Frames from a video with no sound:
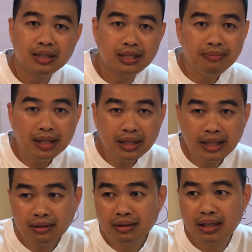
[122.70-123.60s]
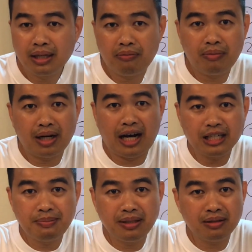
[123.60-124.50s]
Similarly, a
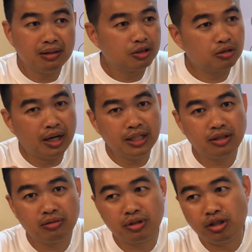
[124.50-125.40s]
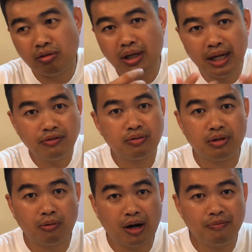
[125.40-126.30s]
husband tries to show love to
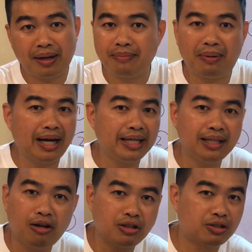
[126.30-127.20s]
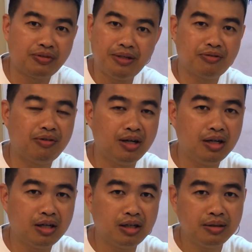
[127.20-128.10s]
the wife by buying lots of gifts for
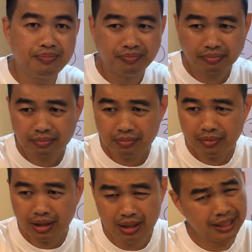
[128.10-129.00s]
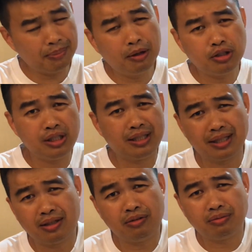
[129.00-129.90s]
her. Somehow she
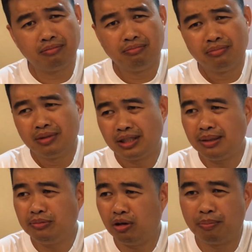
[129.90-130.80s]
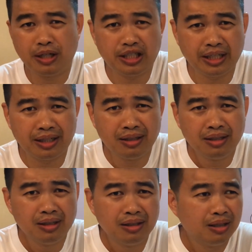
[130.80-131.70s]
does not seem to appreciate it.
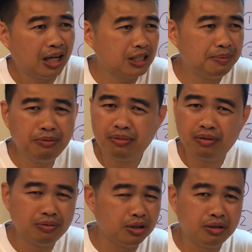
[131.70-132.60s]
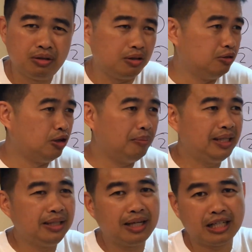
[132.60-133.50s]
You
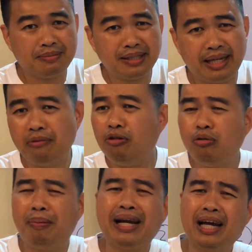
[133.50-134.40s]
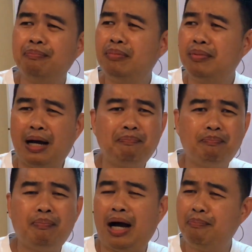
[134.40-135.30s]
normally hear husbands saying, "Oh, but
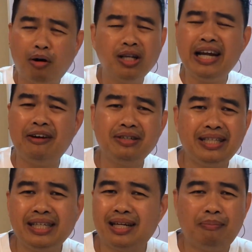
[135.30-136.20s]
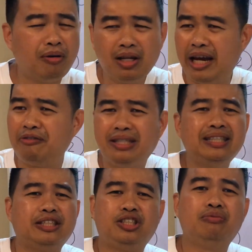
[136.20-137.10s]
I bought her everything. I bought her
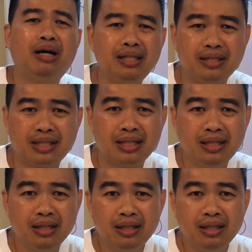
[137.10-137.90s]
everything that she wants."